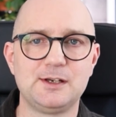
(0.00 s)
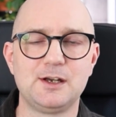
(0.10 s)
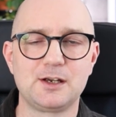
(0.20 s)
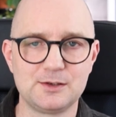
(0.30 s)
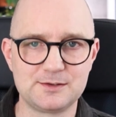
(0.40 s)

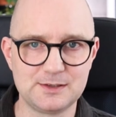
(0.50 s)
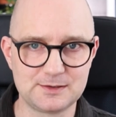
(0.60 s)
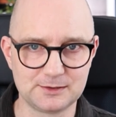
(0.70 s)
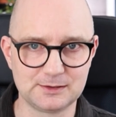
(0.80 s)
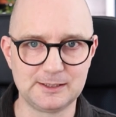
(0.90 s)

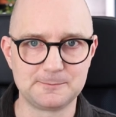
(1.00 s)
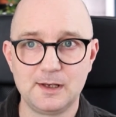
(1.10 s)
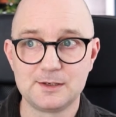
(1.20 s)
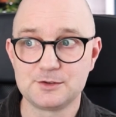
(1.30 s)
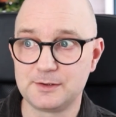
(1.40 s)
consistently.
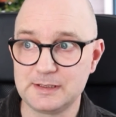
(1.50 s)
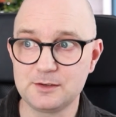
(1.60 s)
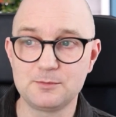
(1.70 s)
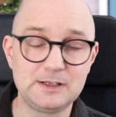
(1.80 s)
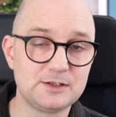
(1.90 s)
So these
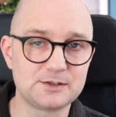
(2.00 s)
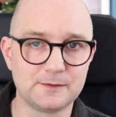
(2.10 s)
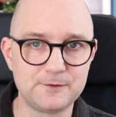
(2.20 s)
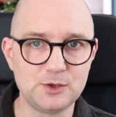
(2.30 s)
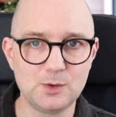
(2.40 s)
are really just a
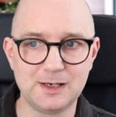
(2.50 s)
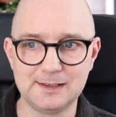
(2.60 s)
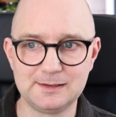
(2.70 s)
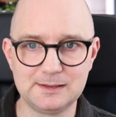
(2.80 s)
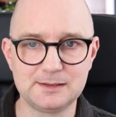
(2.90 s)
few
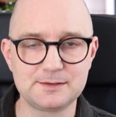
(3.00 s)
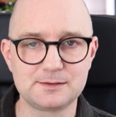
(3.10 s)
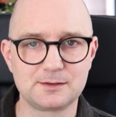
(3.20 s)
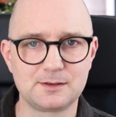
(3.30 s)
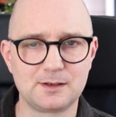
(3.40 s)
ideas
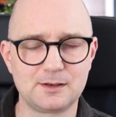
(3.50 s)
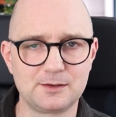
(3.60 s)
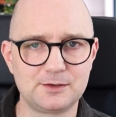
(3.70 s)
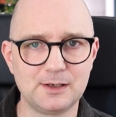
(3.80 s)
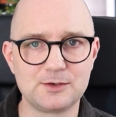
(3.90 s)

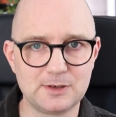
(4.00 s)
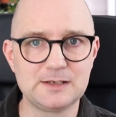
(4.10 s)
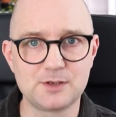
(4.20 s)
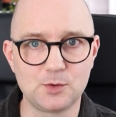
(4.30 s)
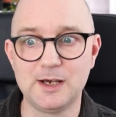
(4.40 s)
to address
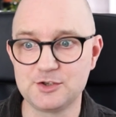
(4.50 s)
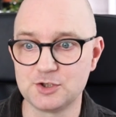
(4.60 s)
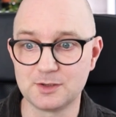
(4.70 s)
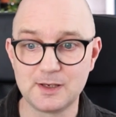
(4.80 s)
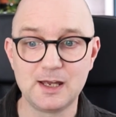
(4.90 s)
the question
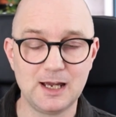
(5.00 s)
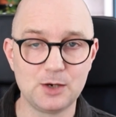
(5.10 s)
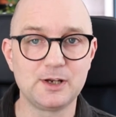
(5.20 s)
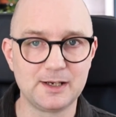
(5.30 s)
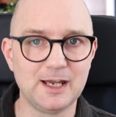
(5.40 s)
of how
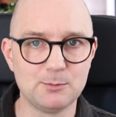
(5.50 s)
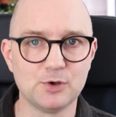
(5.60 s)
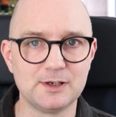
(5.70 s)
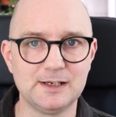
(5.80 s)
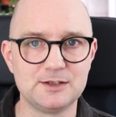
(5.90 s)
can I get
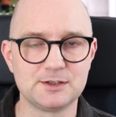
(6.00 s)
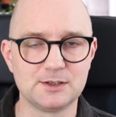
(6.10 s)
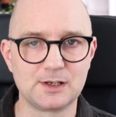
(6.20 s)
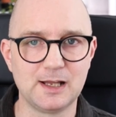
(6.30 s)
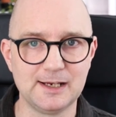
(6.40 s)
more attention
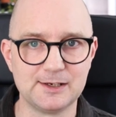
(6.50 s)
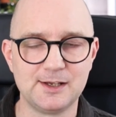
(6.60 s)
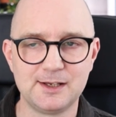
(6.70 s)
online.